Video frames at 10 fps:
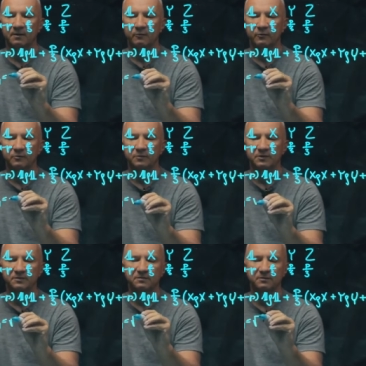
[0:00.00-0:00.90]
will be
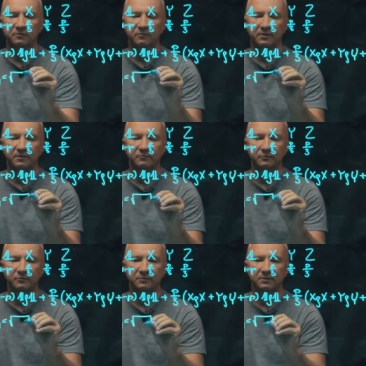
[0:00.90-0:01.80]
square
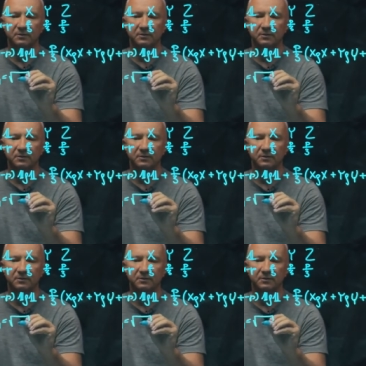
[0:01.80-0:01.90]
root